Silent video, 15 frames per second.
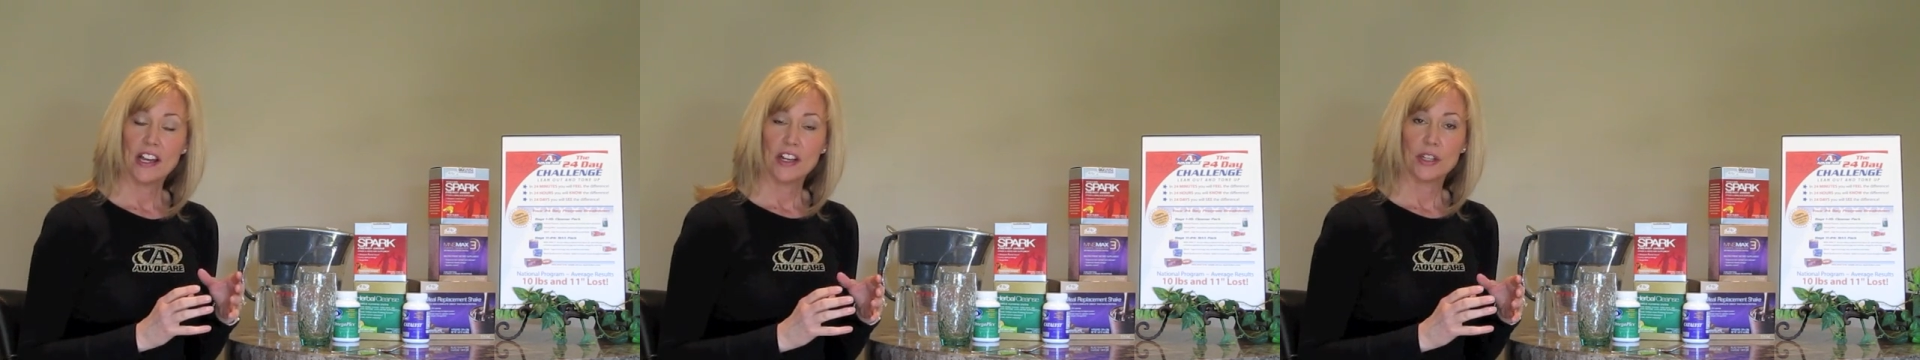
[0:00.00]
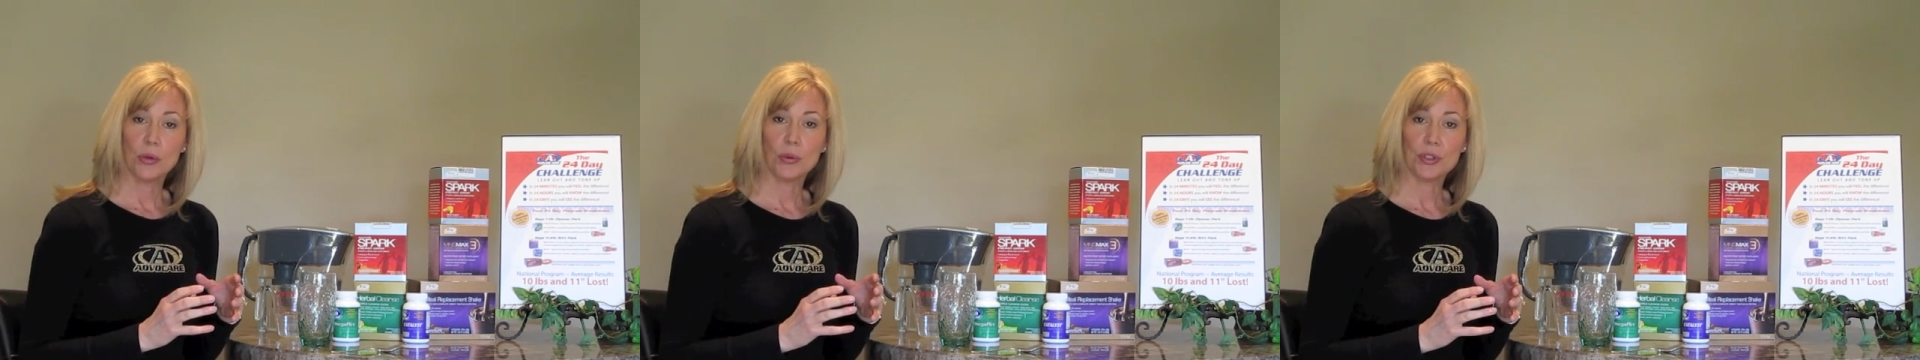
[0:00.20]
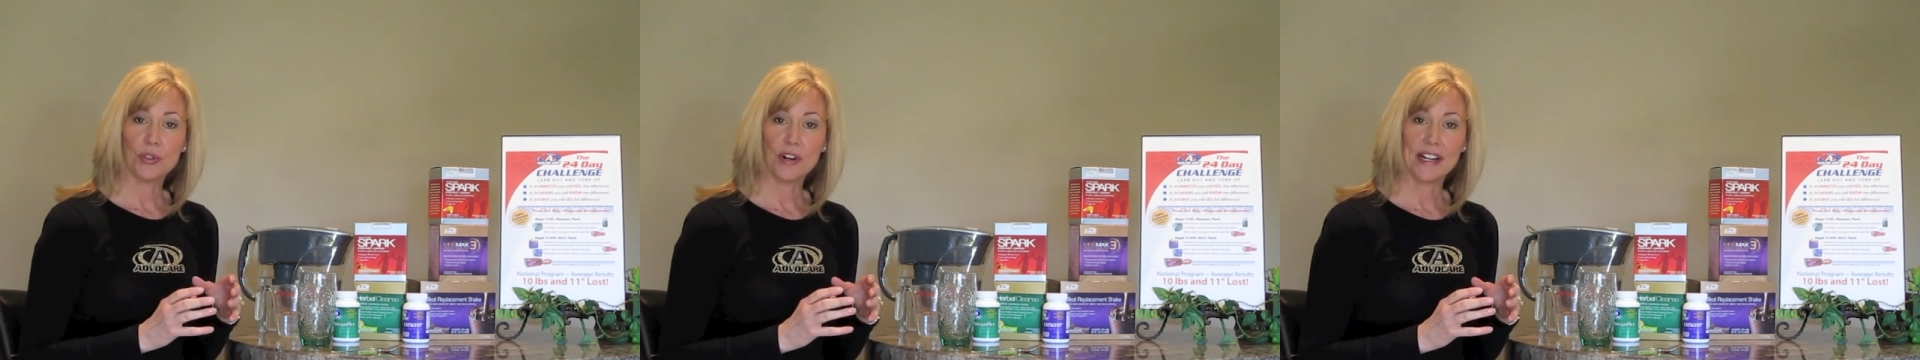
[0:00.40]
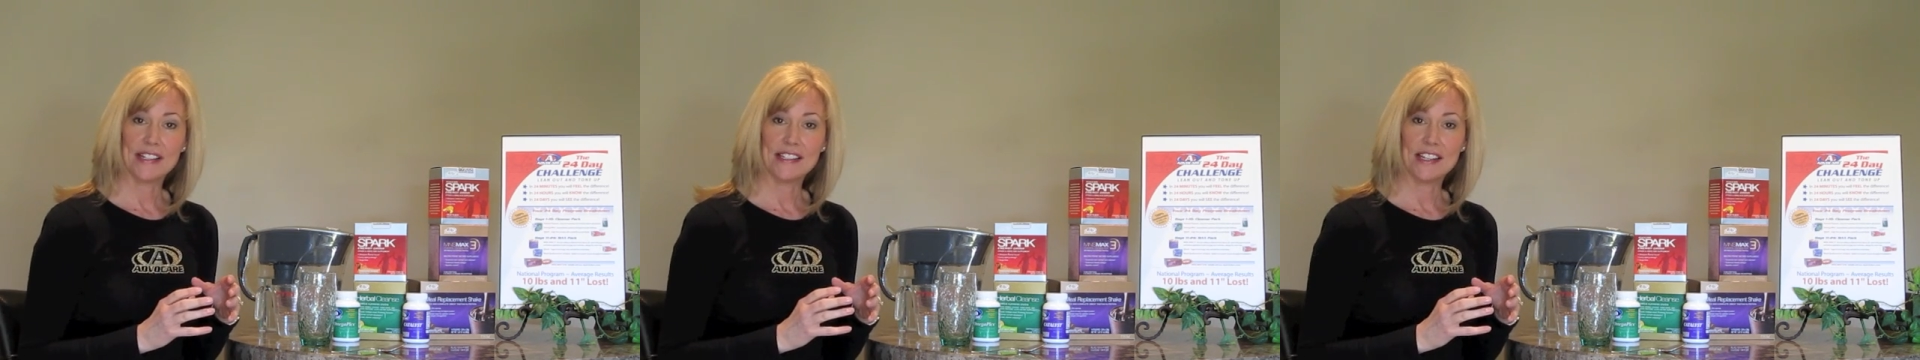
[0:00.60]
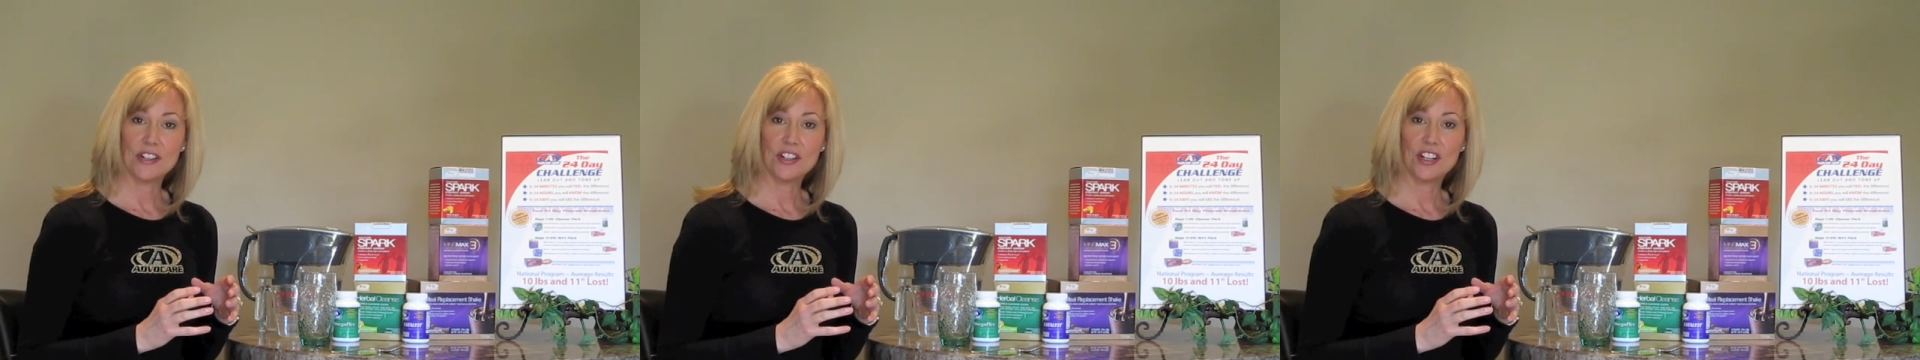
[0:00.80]
you will
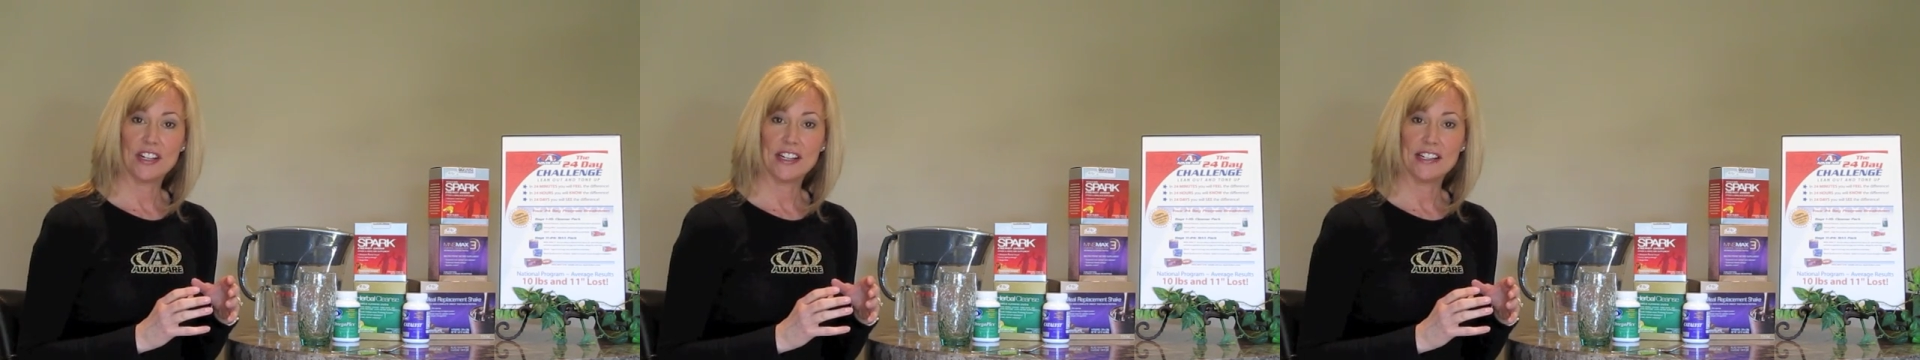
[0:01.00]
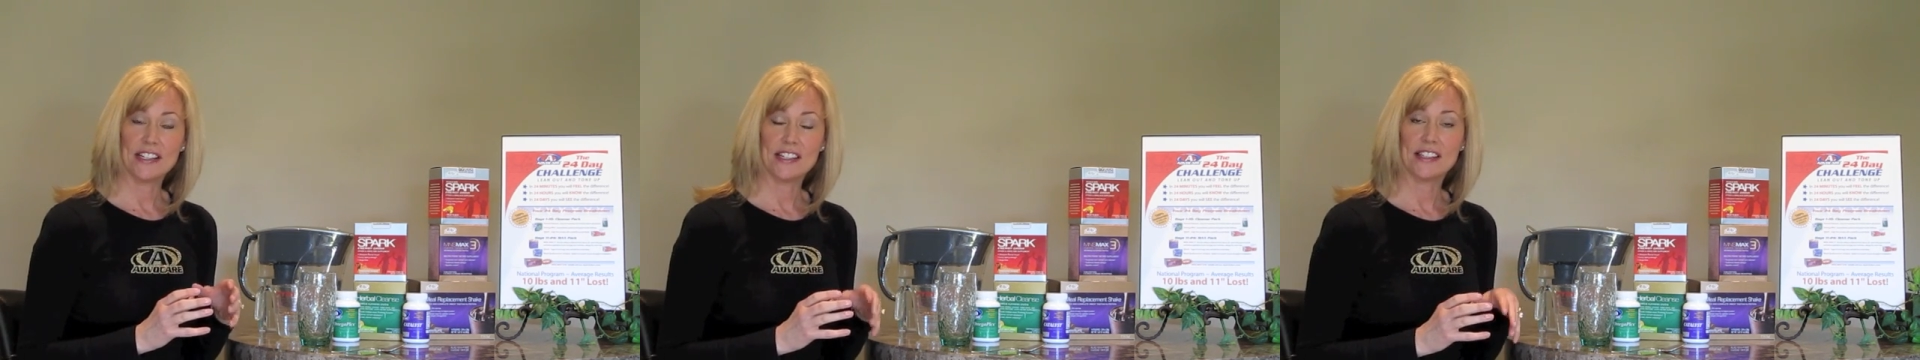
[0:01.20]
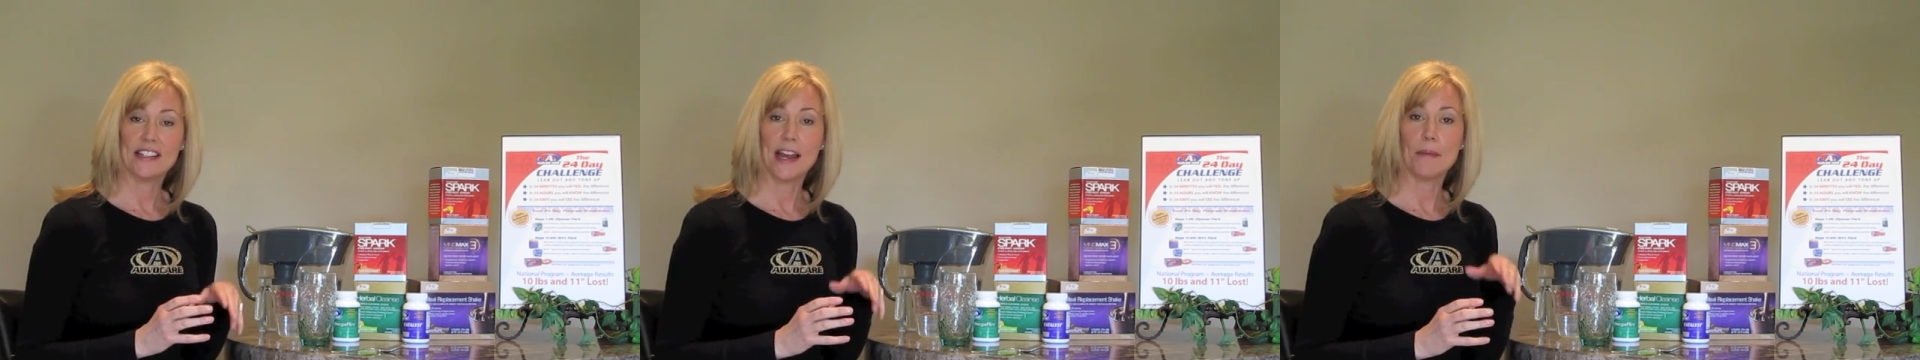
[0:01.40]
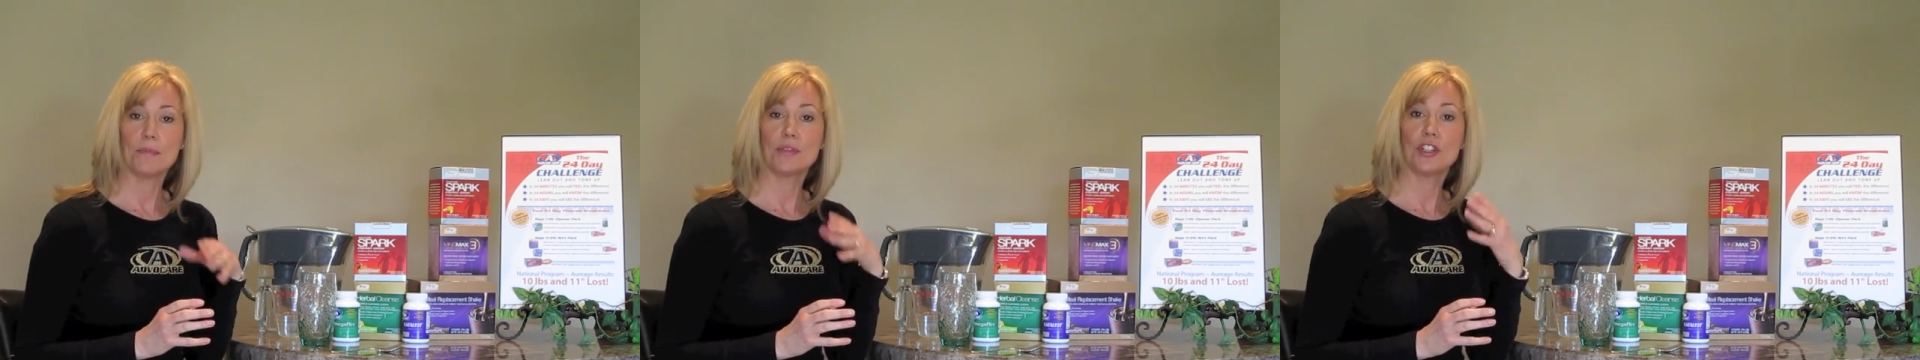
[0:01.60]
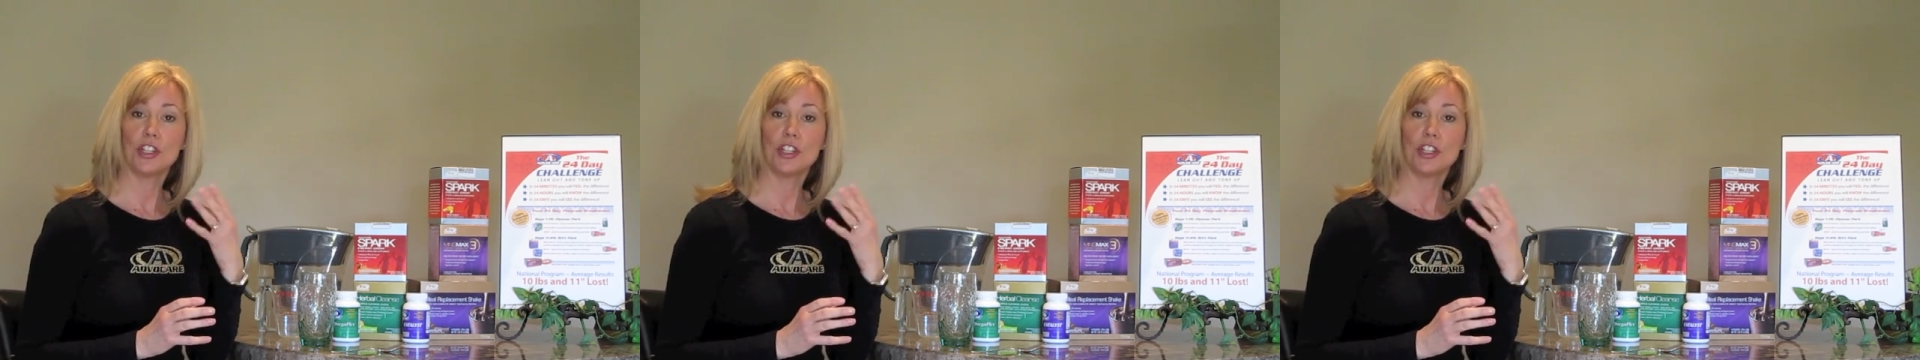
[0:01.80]
transition into step